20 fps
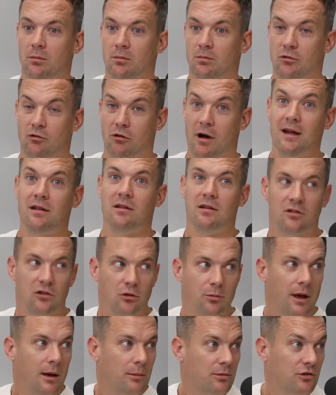great to
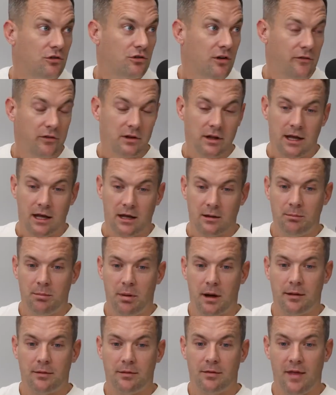be able to travel again.
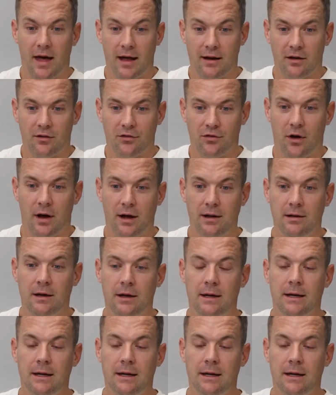But that aside,